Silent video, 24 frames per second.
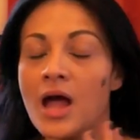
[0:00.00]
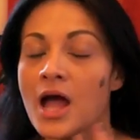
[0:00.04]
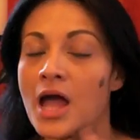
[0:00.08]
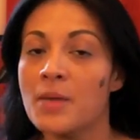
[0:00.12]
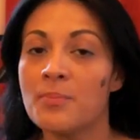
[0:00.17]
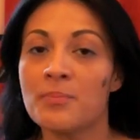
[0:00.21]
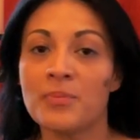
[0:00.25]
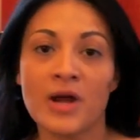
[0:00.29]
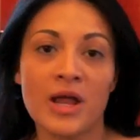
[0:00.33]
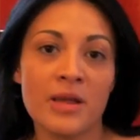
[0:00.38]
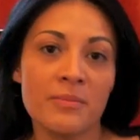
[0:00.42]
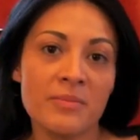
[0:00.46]
I
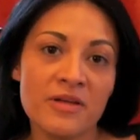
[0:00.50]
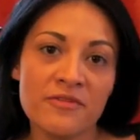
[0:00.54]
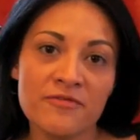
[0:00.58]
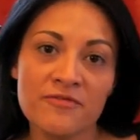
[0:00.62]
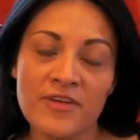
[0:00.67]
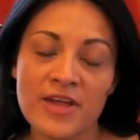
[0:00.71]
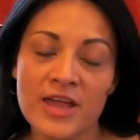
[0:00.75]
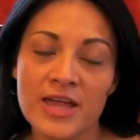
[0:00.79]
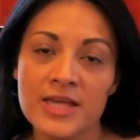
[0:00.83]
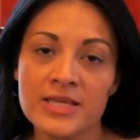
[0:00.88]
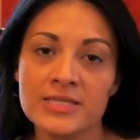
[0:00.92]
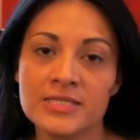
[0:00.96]
primed my
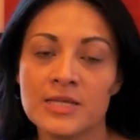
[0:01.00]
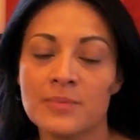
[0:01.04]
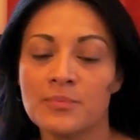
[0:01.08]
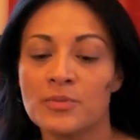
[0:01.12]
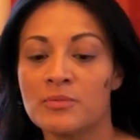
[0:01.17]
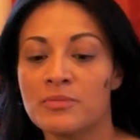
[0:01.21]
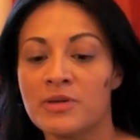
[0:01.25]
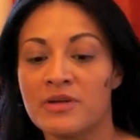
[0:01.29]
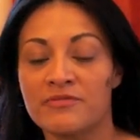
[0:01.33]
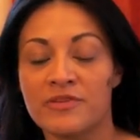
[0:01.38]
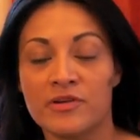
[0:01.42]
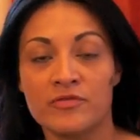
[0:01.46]
face, I
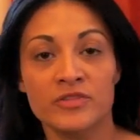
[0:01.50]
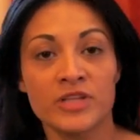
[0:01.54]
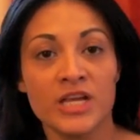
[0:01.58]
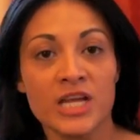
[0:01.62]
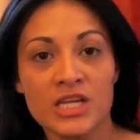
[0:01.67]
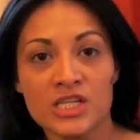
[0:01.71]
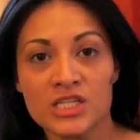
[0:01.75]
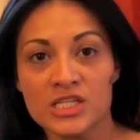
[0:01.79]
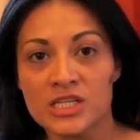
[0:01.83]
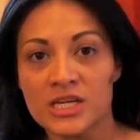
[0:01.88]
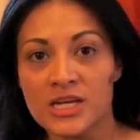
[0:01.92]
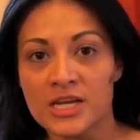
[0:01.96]
put my
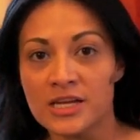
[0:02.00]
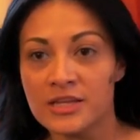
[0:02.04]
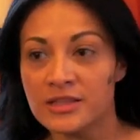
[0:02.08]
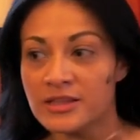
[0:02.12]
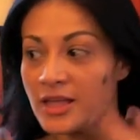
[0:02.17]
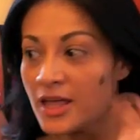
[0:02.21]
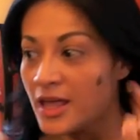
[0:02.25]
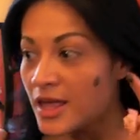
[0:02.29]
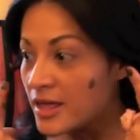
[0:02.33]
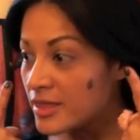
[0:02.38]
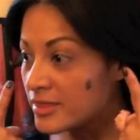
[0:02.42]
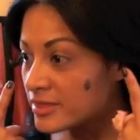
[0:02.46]
foundation,
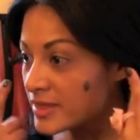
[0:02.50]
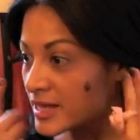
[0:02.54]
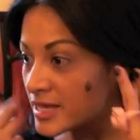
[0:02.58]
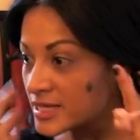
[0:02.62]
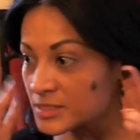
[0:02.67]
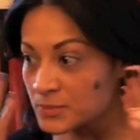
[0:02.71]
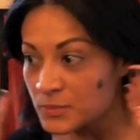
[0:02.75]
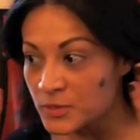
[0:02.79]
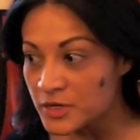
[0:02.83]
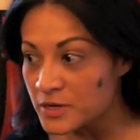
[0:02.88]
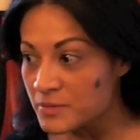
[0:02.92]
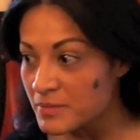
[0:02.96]
and
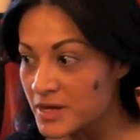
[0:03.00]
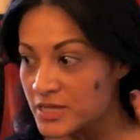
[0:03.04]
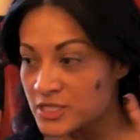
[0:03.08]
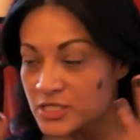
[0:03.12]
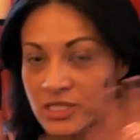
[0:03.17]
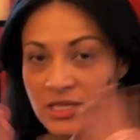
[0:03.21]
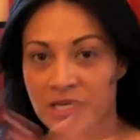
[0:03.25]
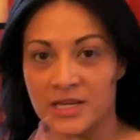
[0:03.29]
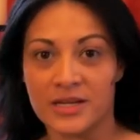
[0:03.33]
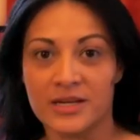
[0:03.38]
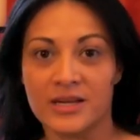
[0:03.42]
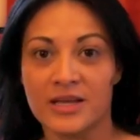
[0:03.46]
that's pretty
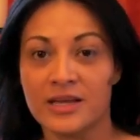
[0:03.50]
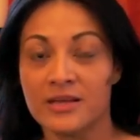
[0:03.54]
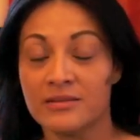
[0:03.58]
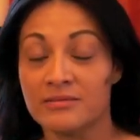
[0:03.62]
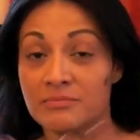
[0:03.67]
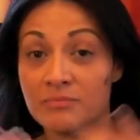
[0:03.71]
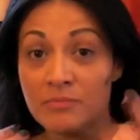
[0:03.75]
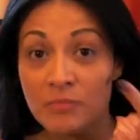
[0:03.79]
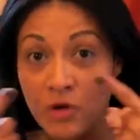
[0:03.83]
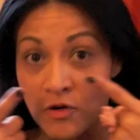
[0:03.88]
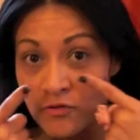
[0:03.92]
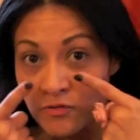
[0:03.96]
much it.
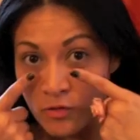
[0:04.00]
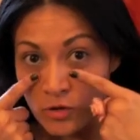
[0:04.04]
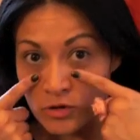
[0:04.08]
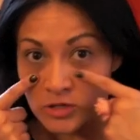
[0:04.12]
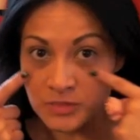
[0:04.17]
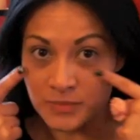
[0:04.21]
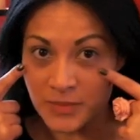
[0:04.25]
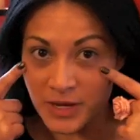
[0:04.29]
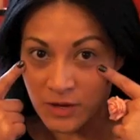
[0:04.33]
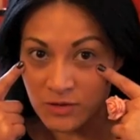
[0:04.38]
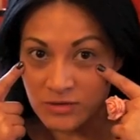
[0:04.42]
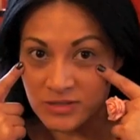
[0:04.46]
And of
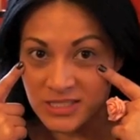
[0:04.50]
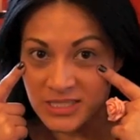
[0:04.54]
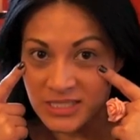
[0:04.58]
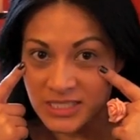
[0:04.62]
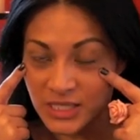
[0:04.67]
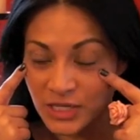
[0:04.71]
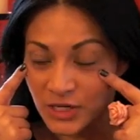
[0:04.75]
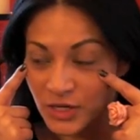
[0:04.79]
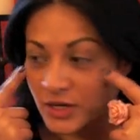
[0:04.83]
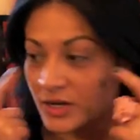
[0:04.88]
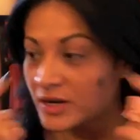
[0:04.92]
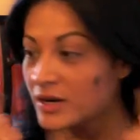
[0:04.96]
course my
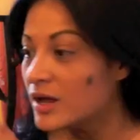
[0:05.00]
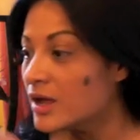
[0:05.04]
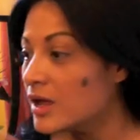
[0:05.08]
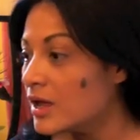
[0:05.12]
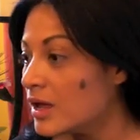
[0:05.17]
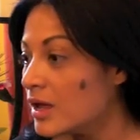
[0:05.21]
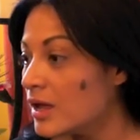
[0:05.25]
concealer.